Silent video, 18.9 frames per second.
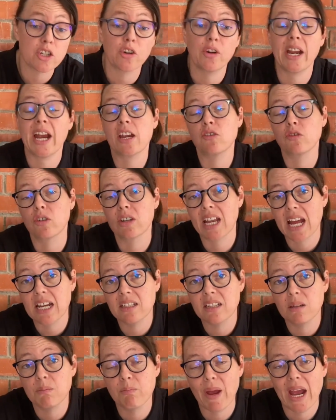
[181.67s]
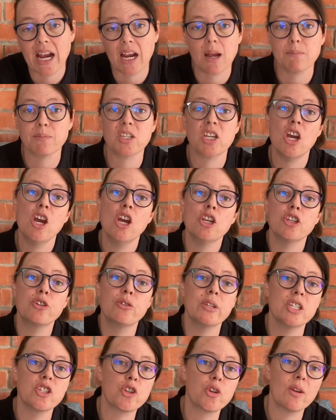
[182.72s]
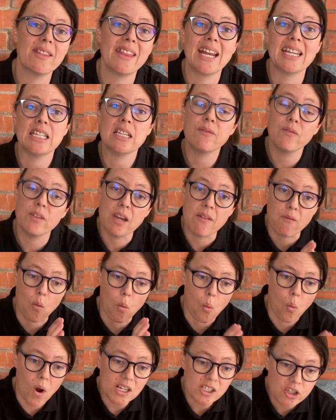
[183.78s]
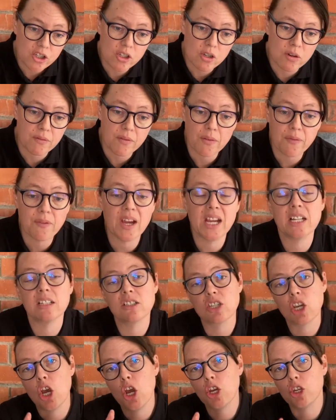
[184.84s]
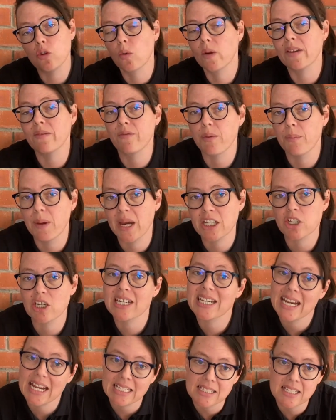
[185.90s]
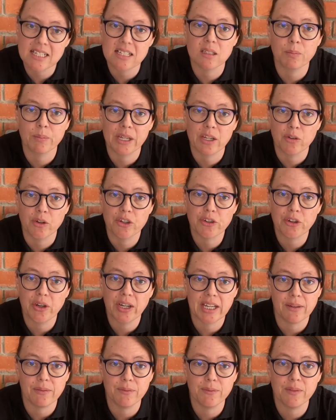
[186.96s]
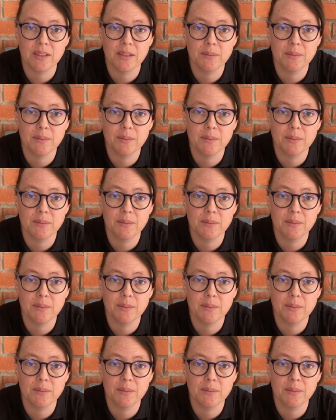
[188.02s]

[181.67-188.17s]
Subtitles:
create redundant backups to ensure that even if one server fails, your information can still be retrieved.